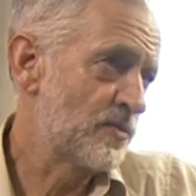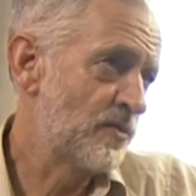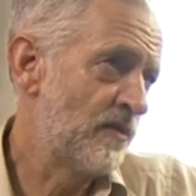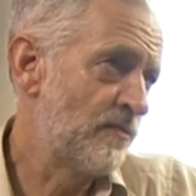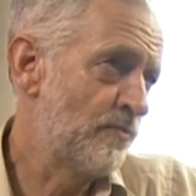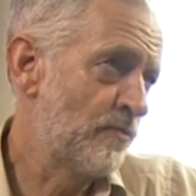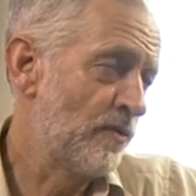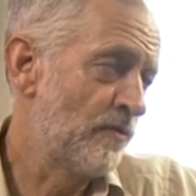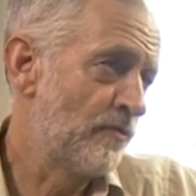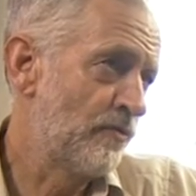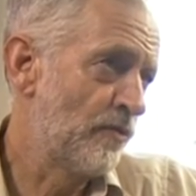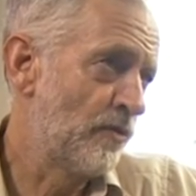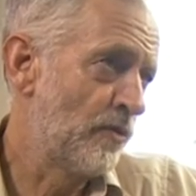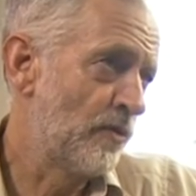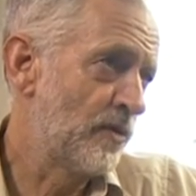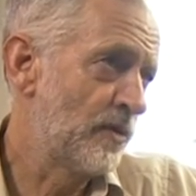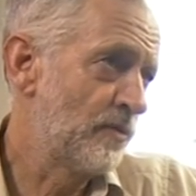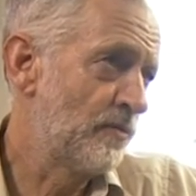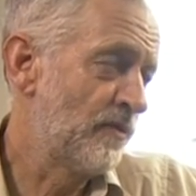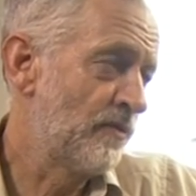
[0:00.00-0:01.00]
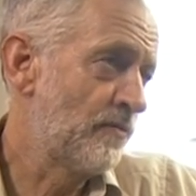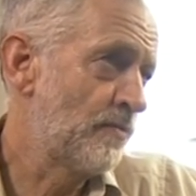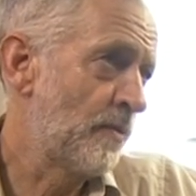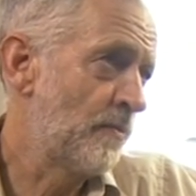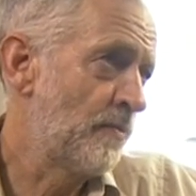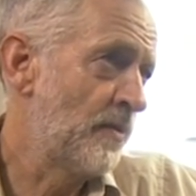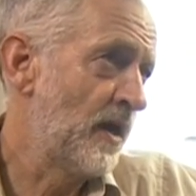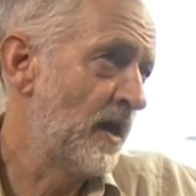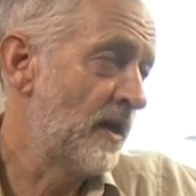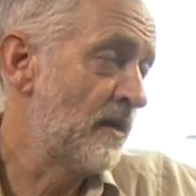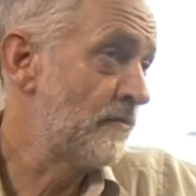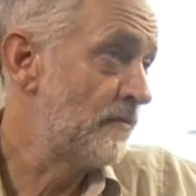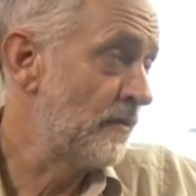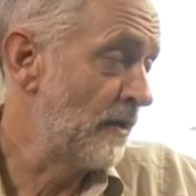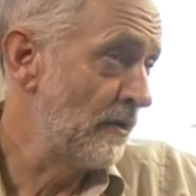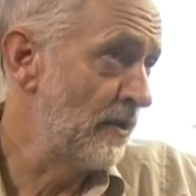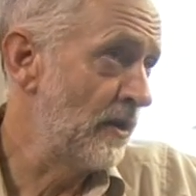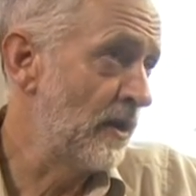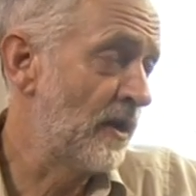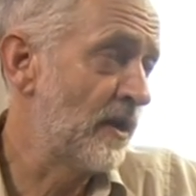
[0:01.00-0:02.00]
we've put forward, and we've prepared a
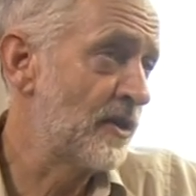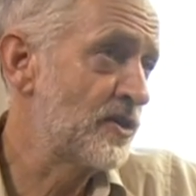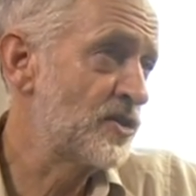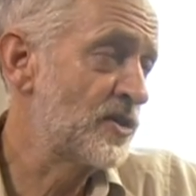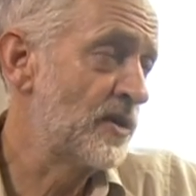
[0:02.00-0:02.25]
very large